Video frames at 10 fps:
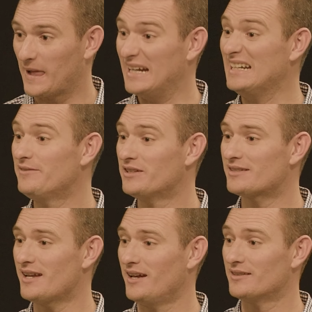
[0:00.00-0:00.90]
And even
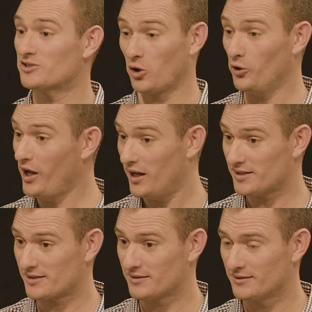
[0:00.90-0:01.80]
says, told
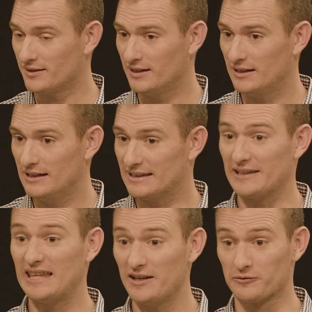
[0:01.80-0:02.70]
us
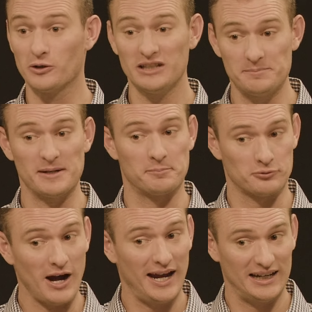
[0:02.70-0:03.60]
that they've really been
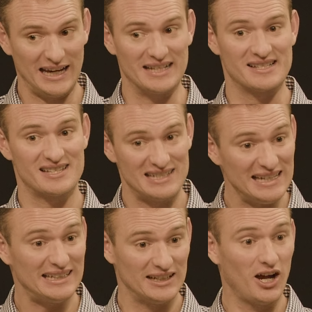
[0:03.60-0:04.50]
praying and
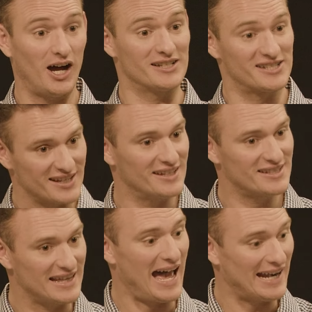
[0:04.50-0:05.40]
seeking God
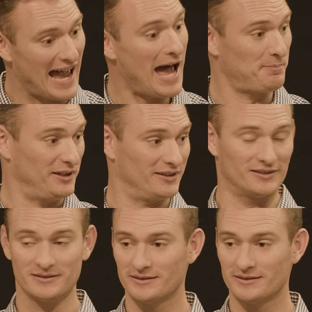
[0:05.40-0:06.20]
since that happened.